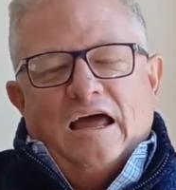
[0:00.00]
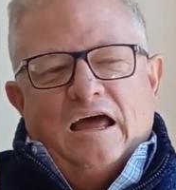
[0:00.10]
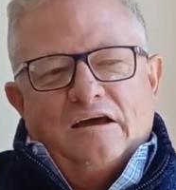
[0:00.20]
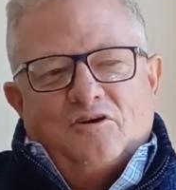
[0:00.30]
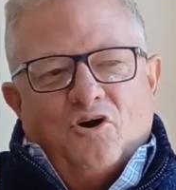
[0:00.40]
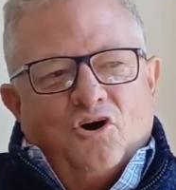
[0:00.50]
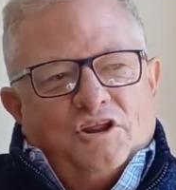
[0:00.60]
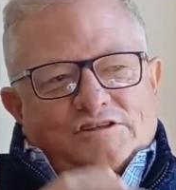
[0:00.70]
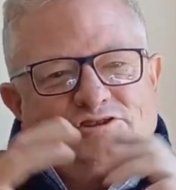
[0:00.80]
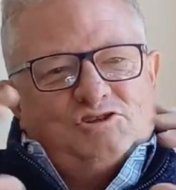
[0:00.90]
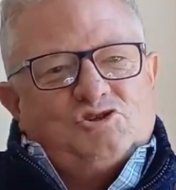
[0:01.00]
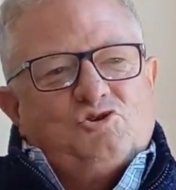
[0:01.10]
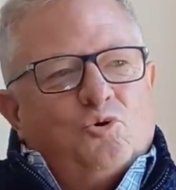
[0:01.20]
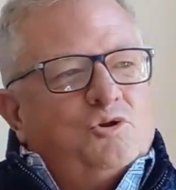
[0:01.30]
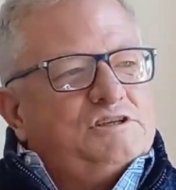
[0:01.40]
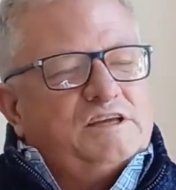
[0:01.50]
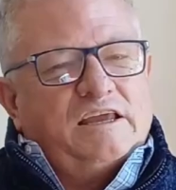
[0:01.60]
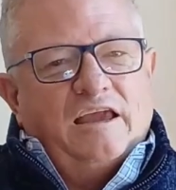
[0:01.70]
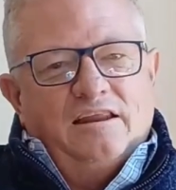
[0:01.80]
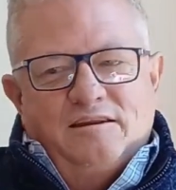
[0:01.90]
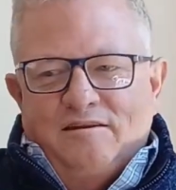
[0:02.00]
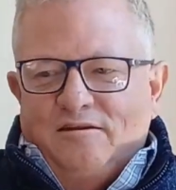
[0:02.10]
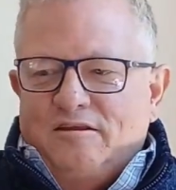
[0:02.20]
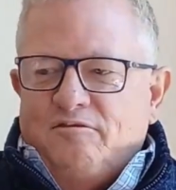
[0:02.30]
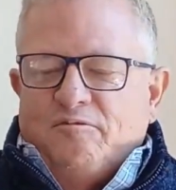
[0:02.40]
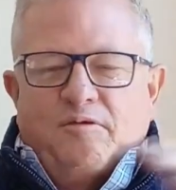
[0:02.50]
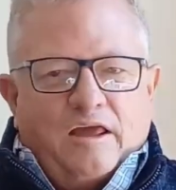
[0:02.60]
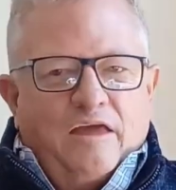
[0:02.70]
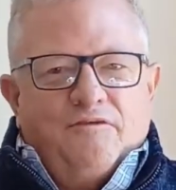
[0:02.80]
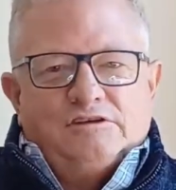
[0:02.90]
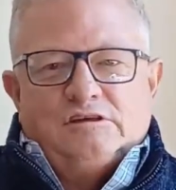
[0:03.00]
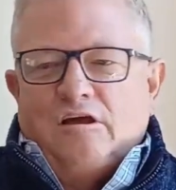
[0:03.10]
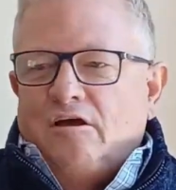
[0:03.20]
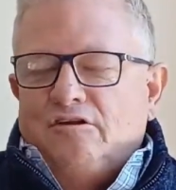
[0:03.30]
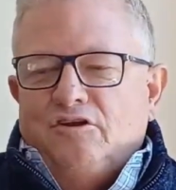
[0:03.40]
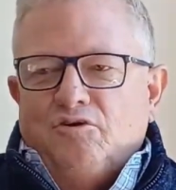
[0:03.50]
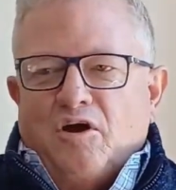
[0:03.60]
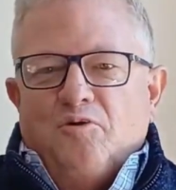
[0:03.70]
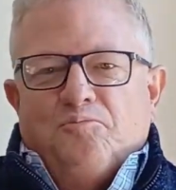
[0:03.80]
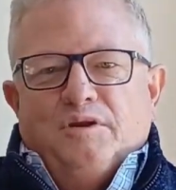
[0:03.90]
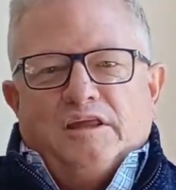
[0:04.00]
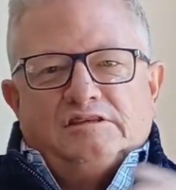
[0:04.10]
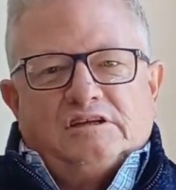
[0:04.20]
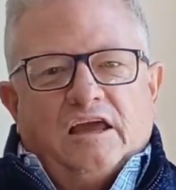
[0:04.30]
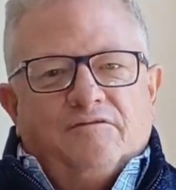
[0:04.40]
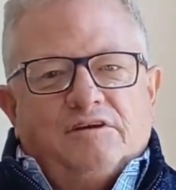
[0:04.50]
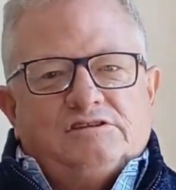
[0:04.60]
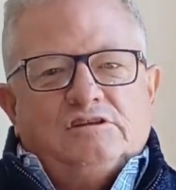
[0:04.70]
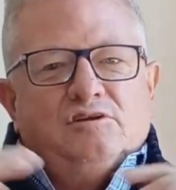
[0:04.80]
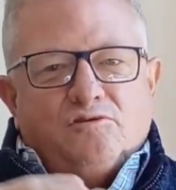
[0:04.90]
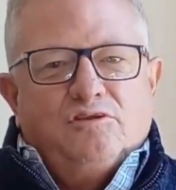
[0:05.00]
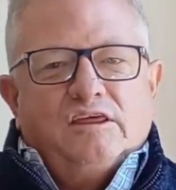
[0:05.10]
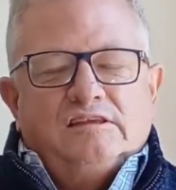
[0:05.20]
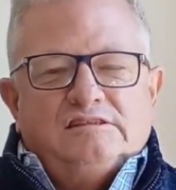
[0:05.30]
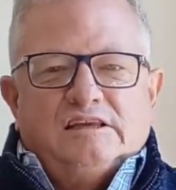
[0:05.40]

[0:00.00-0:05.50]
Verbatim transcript: God has restored us again, gave us new openings, gave us new things,